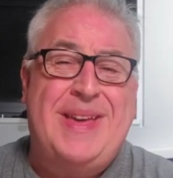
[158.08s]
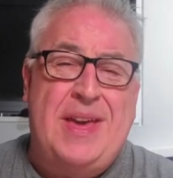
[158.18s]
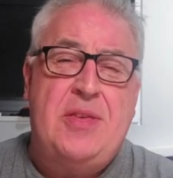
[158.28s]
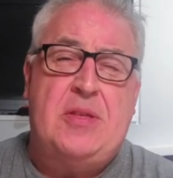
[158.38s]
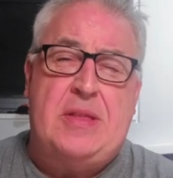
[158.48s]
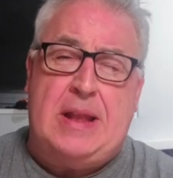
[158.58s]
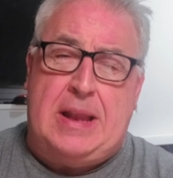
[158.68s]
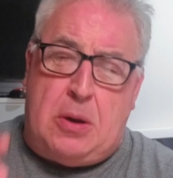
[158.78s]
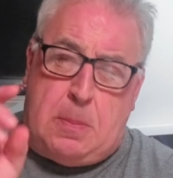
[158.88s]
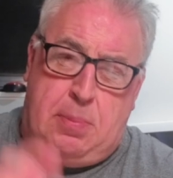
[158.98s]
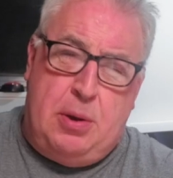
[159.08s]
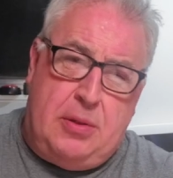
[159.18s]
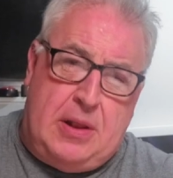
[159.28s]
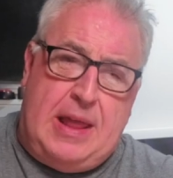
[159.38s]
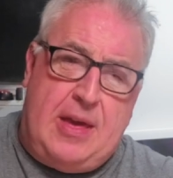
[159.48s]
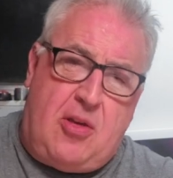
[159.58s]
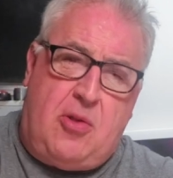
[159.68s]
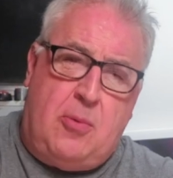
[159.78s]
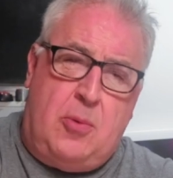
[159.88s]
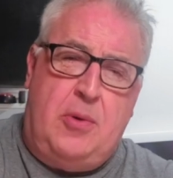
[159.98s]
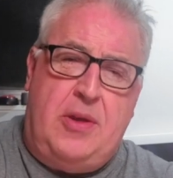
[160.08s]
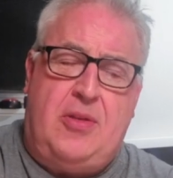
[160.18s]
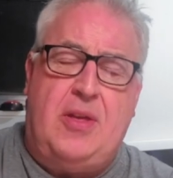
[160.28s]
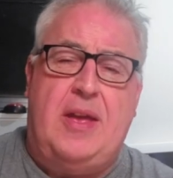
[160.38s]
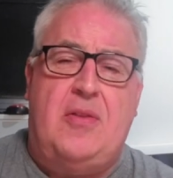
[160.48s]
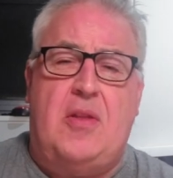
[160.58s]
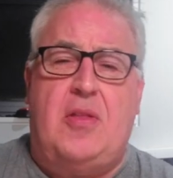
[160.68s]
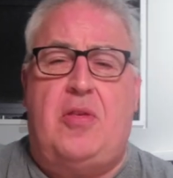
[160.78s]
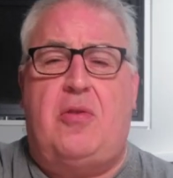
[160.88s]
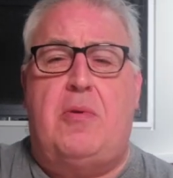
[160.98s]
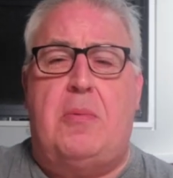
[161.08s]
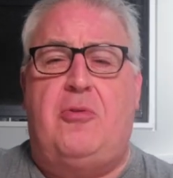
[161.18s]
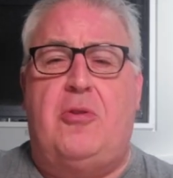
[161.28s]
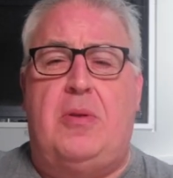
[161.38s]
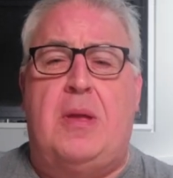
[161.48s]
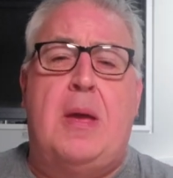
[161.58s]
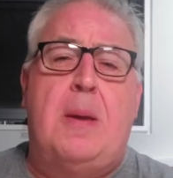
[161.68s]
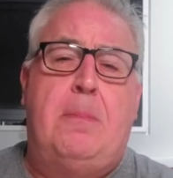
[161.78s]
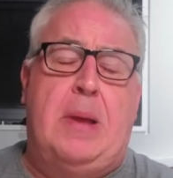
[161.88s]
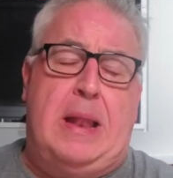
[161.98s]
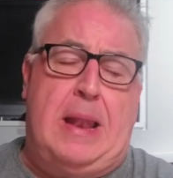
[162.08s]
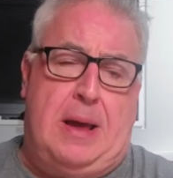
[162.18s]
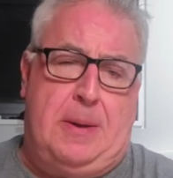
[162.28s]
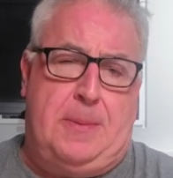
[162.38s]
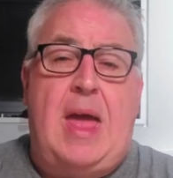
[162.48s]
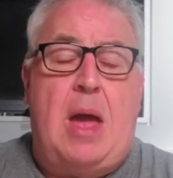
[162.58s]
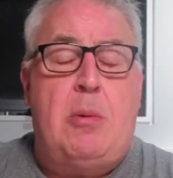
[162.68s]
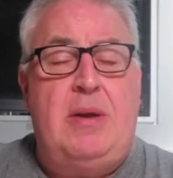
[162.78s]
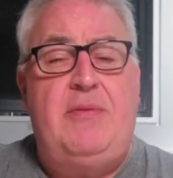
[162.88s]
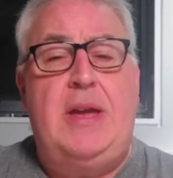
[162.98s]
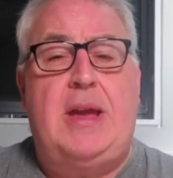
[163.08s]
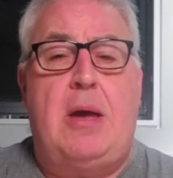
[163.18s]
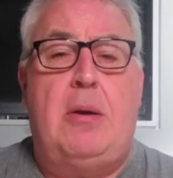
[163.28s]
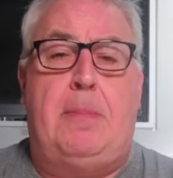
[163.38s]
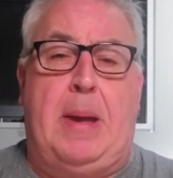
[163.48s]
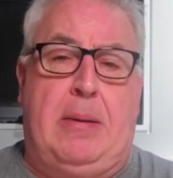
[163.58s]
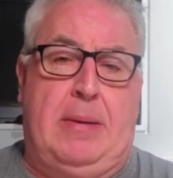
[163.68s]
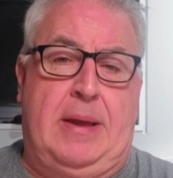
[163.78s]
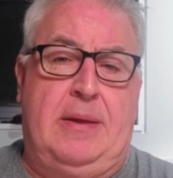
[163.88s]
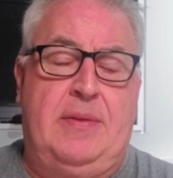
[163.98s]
Incidentally, I'll put the links to all this in the description below. However, you go about it,